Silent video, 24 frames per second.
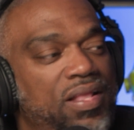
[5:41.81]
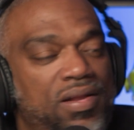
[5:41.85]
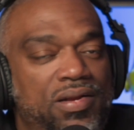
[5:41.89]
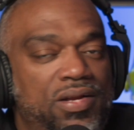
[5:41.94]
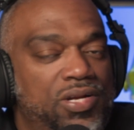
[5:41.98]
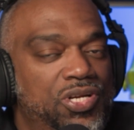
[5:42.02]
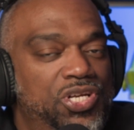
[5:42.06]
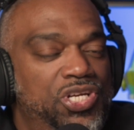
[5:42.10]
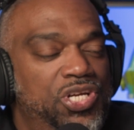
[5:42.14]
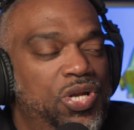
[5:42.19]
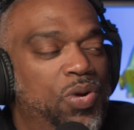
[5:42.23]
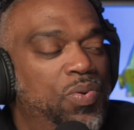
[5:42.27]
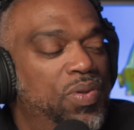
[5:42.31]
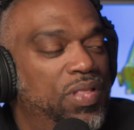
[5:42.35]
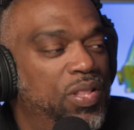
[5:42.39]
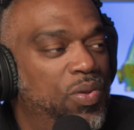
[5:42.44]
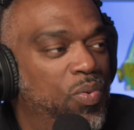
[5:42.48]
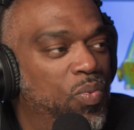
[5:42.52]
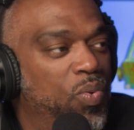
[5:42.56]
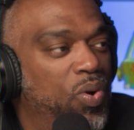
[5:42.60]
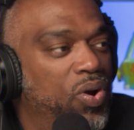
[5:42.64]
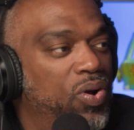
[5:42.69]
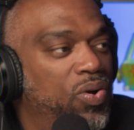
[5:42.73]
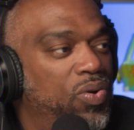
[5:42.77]
They're just showing
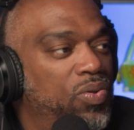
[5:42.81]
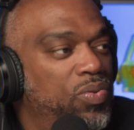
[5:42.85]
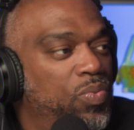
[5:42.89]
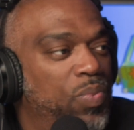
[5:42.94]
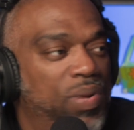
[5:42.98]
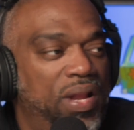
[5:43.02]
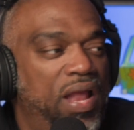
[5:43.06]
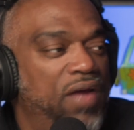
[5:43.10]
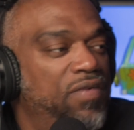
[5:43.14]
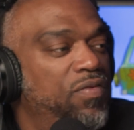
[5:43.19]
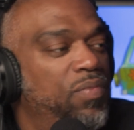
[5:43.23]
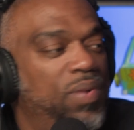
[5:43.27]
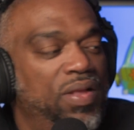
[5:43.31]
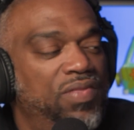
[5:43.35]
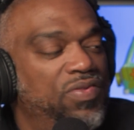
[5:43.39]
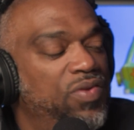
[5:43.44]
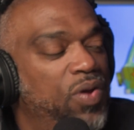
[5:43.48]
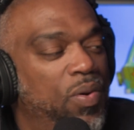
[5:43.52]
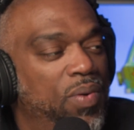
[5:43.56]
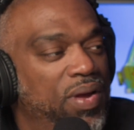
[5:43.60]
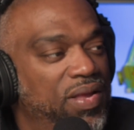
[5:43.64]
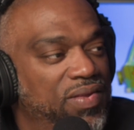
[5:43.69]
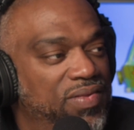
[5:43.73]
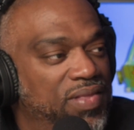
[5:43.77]
the world what everyone's
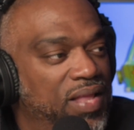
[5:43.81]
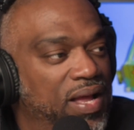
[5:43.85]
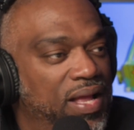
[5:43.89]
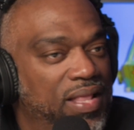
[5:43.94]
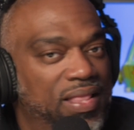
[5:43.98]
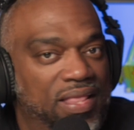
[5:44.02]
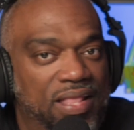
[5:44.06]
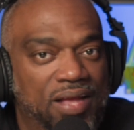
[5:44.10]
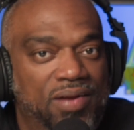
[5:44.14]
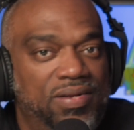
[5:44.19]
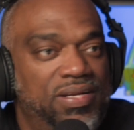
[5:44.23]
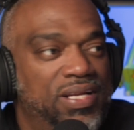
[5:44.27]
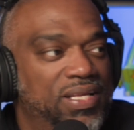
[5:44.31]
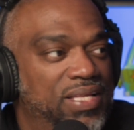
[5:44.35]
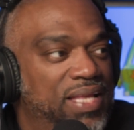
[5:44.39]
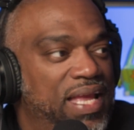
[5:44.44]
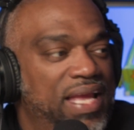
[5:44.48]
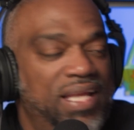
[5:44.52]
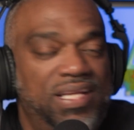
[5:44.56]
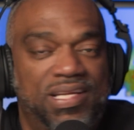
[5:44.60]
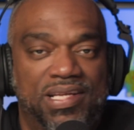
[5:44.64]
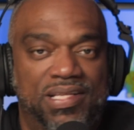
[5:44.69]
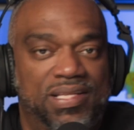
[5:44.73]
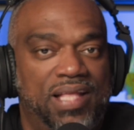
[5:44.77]
always done.
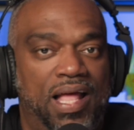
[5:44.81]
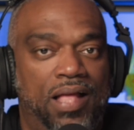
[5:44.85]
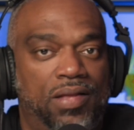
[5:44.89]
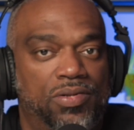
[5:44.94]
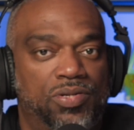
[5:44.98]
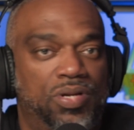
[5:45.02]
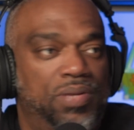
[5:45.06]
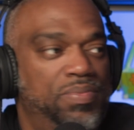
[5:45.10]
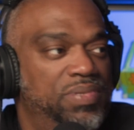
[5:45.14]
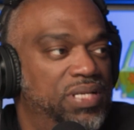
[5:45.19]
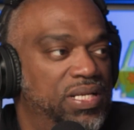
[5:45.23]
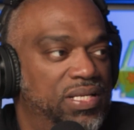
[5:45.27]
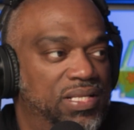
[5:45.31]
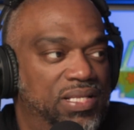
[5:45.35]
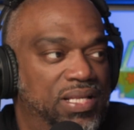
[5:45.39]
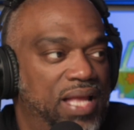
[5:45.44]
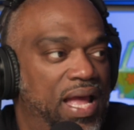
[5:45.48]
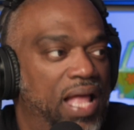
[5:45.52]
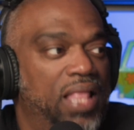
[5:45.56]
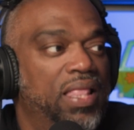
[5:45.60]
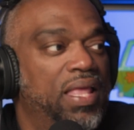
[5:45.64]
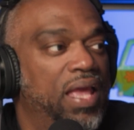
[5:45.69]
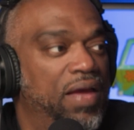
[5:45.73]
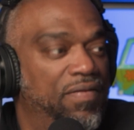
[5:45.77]
Donald Trump's just
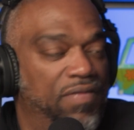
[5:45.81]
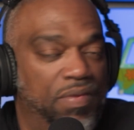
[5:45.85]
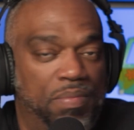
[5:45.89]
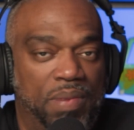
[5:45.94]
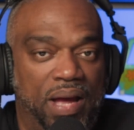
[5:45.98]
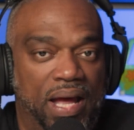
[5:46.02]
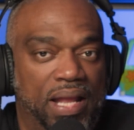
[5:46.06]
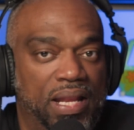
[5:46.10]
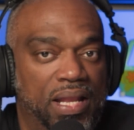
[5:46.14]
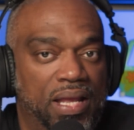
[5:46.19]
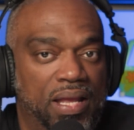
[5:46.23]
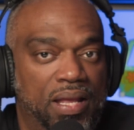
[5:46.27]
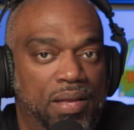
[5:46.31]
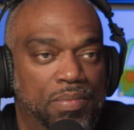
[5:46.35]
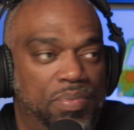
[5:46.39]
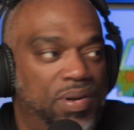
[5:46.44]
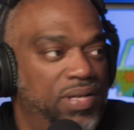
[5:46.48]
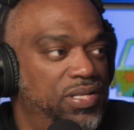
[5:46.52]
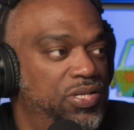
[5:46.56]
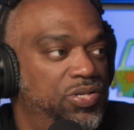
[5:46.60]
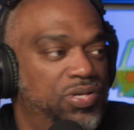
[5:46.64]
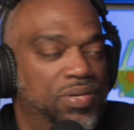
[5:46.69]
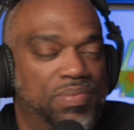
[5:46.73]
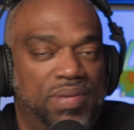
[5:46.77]
telling everybody.
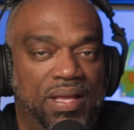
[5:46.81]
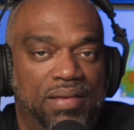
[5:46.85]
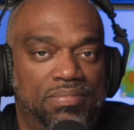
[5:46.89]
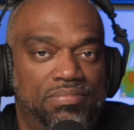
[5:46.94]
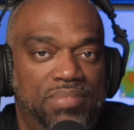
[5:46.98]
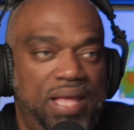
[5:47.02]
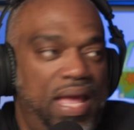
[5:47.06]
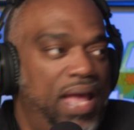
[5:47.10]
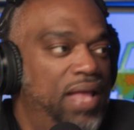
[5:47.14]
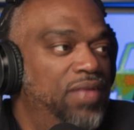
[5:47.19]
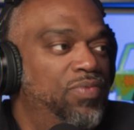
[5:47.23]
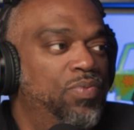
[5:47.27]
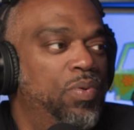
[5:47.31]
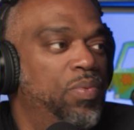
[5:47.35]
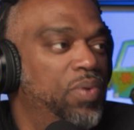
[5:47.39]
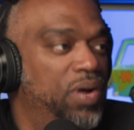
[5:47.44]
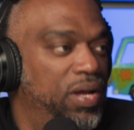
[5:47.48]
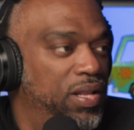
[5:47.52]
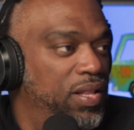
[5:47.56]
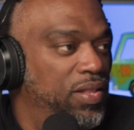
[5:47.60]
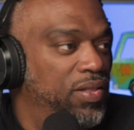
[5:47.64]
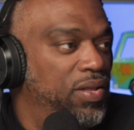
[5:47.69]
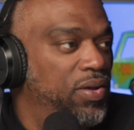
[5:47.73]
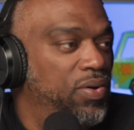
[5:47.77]
President Trump's like, yeah, that's what we're
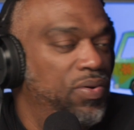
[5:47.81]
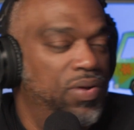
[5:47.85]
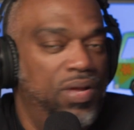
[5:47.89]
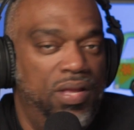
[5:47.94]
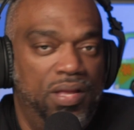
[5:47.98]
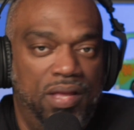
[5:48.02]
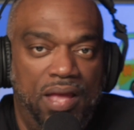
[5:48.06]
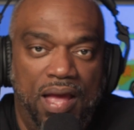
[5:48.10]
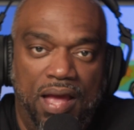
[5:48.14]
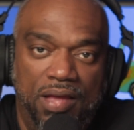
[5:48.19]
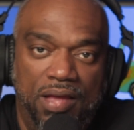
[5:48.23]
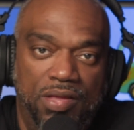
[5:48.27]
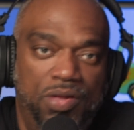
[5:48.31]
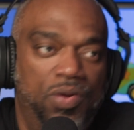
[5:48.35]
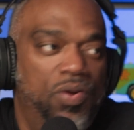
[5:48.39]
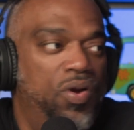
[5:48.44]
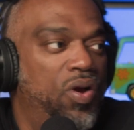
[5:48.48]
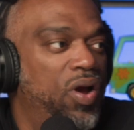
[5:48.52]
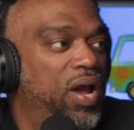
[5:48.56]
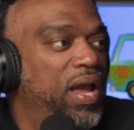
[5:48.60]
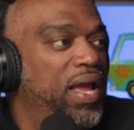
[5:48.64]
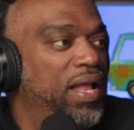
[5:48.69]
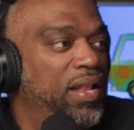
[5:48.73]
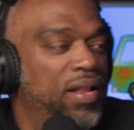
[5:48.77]
going to do. Yeah,
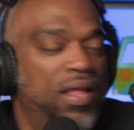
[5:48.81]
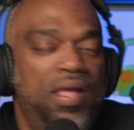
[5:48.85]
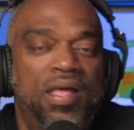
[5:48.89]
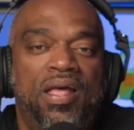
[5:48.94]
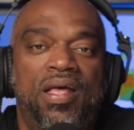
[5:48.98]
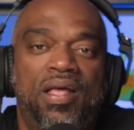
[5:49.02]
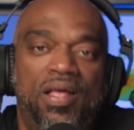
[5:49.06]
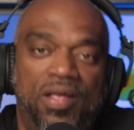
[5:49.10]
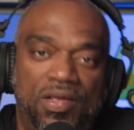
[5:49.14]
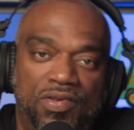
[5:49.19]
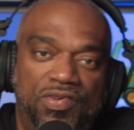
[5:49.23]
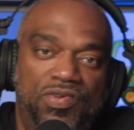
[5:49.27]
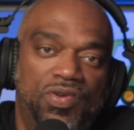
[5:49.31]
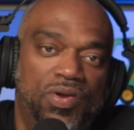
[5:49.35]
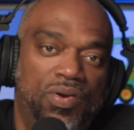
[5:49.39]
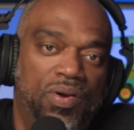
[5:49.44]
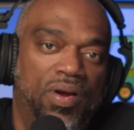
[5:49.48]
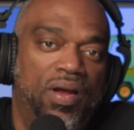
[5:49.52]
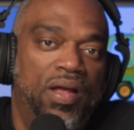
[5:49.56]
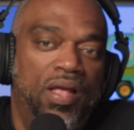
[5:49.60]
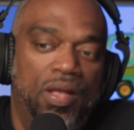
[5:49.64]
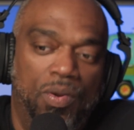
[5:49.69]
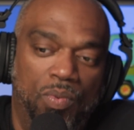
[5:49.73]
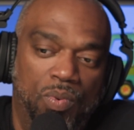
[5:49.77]
Ukraine,
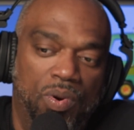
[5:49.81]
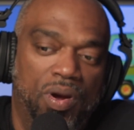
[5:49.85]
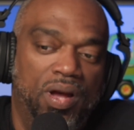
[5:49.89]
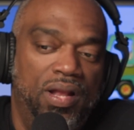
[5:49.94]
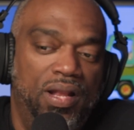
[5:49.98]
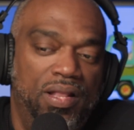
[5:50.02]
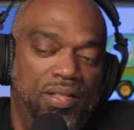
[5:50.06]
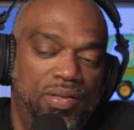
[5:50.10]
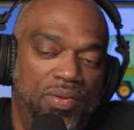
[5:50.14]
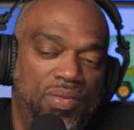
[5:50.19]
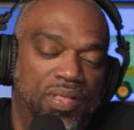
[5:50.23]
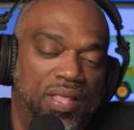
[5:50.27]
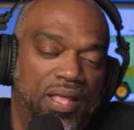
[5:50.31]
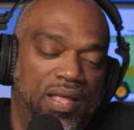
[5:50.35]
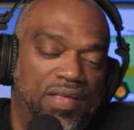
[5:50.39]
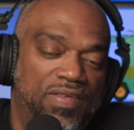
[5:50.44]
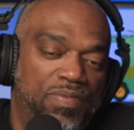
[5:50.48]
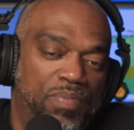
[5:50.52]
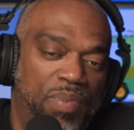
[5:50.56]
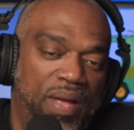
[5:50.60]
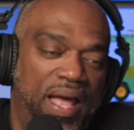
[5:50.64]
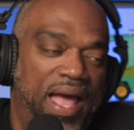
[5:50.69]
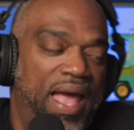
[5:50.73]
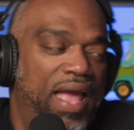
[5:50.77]
sure, we're going to do this,
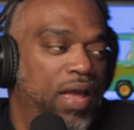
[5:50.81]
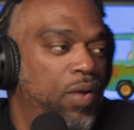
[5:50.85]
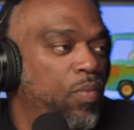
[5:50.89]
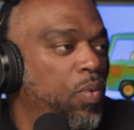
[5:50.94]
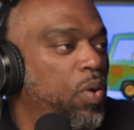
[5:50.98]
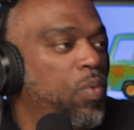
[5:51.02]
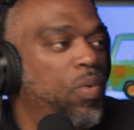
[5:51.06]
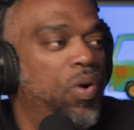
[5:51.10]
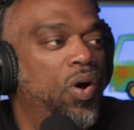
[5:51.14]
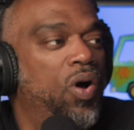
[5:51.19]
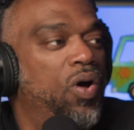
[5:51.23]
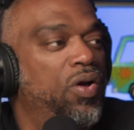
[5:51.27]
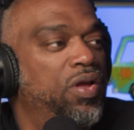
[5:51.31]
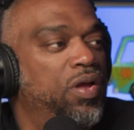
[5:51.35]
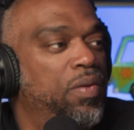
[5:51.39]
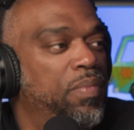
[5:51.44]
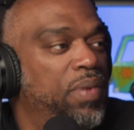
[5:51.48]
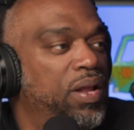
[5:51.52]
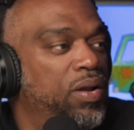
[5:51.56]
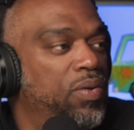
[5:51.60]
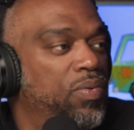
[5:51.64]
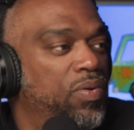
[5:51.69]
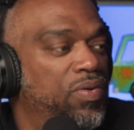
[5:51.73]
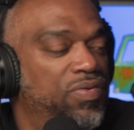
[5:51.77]
but hey, we want all your
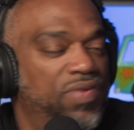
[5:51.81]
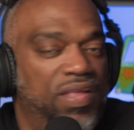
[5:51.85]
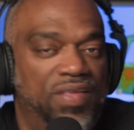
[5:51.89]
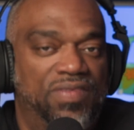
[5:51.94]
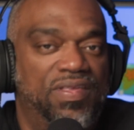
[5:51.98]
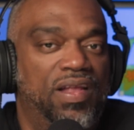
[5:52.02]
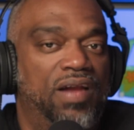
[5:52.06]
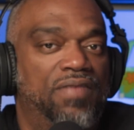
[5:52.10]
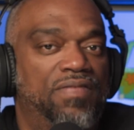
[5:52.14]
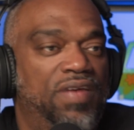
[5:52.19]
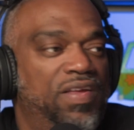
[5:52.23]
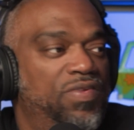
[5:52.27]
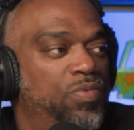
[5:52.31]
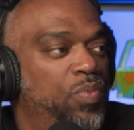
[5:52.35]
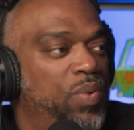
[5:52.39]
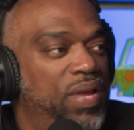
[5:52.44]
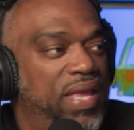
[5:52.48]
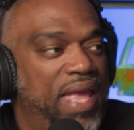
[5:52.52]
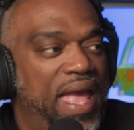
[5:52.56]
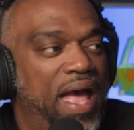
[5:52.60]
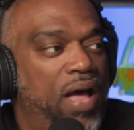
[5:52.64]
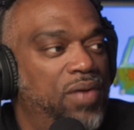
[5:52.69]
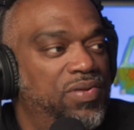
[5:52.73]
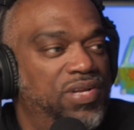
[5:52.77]
minerals. Instead of us, we
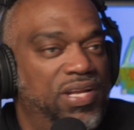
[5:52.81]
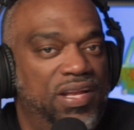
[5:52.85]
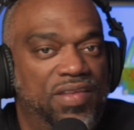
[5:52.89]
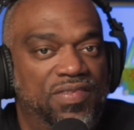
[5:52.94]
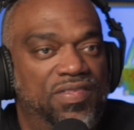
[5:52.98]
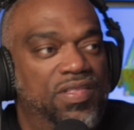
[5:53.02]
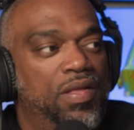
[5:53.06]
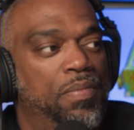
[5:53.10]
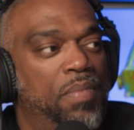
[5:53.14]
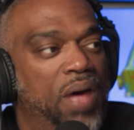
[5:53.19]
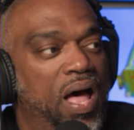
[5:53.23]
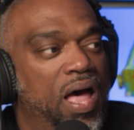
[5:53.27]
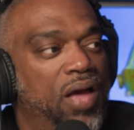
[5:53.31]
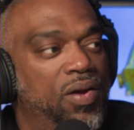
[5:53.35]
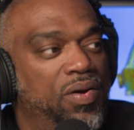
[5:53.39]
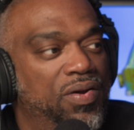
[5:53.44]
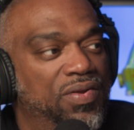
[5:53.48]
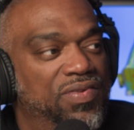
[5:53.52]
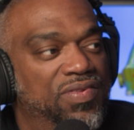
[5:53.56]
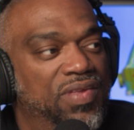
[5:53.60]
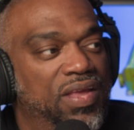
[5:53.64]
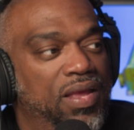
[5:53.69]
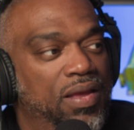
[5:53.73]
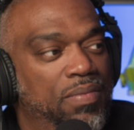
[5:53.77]
couch it as
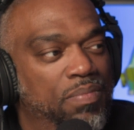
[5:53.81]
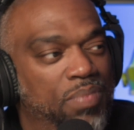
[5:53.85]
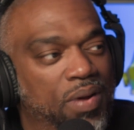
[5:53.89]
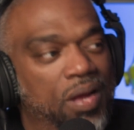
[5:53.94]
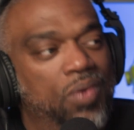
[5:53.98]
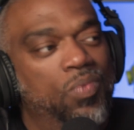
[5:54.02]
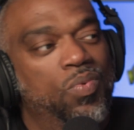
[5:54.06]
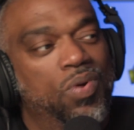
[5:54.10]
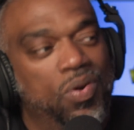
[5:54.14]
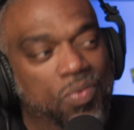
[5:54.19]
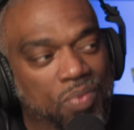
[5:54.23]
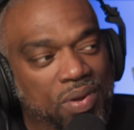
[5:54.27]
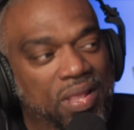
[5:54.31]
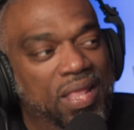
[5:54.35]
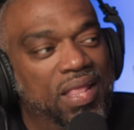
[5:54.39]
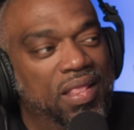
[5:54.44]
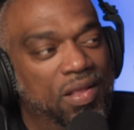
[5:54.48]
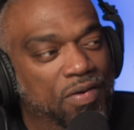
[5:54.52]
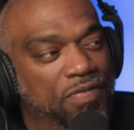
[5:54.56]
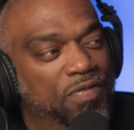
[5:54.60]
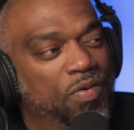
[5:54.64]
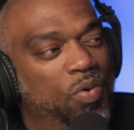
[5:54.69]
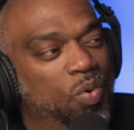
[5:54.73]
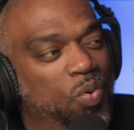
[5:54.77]
democracy, but we're really
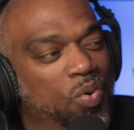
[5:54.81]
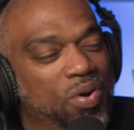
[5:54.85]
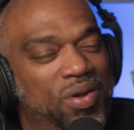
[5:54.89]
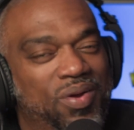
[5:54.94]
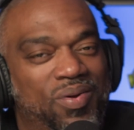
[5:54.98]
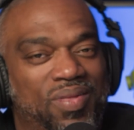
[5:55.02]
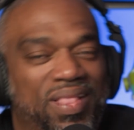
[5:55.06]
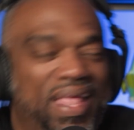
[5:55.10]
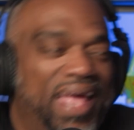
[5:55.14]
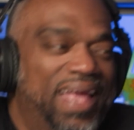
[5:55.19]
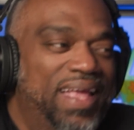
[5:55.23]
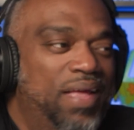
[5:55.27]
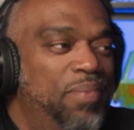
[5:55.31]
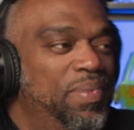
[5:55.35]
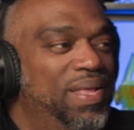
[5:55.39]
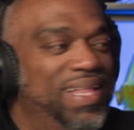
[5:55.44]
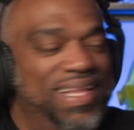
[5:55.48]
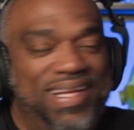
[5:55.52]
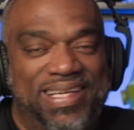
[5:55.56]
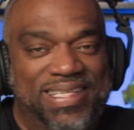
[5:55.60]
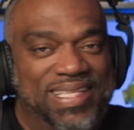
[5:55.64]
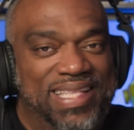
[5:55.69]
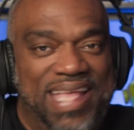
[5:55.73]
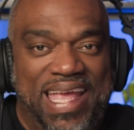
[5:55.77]
there for oil. Like, I
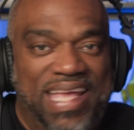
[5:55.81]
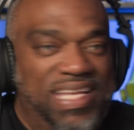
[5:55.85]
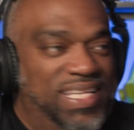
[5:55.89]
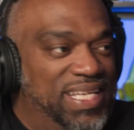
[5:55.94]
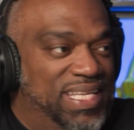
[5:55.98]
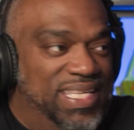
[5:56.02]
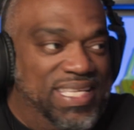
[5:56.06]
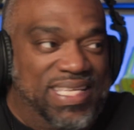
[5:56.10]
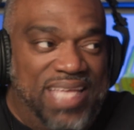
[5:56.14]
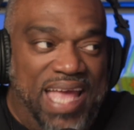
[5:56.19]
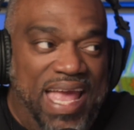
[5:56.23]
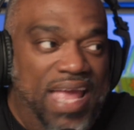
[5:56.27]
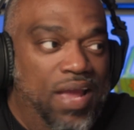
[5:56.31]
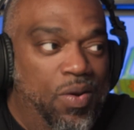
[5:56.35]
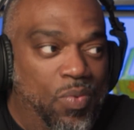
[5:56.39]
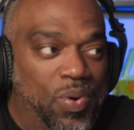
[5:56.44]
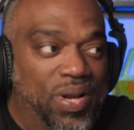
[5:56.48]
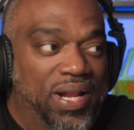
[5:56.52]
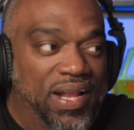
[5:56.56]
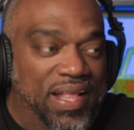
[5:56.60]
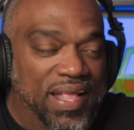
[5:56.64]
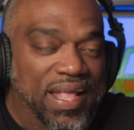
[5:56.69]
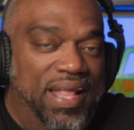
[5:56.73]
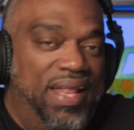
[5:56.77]
mean, he's just saying
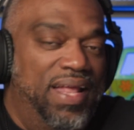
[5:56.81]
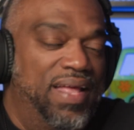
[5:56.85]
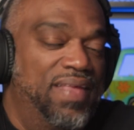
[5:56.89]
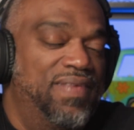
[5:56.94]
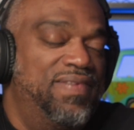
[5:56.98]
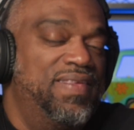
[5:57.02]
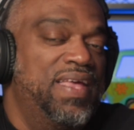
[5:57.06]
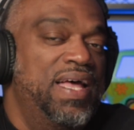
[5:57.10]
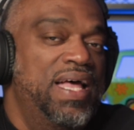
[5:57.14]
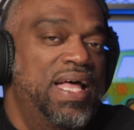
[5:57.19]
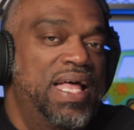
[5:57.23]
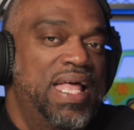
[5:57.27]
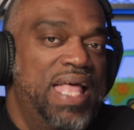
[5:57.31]
what it is.